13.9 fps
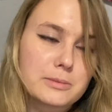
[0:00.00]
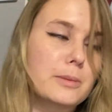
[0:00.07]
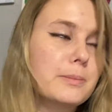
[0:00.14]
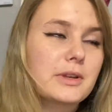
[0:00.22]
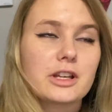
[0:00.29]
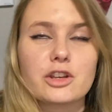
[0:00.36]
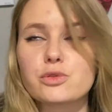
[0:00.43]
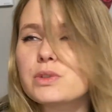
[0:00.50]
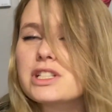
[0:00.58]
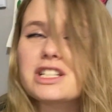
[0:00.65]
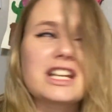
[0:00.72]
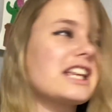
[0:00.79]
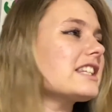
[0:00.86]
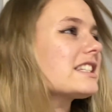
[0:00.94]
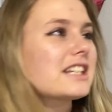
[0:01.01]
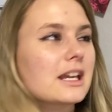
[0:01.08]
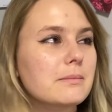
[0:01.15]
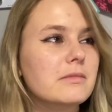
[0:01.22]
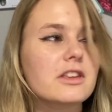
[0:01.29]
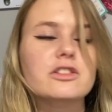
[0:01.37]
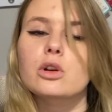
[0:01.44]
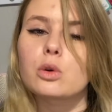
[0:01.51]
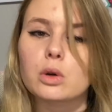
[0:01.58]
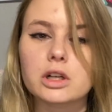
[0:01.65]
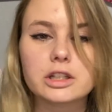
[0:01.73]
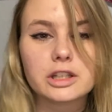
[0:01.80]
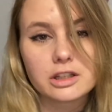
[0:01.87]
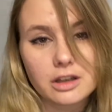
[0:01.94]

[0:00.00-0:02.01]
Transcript: but because we just named this Quirky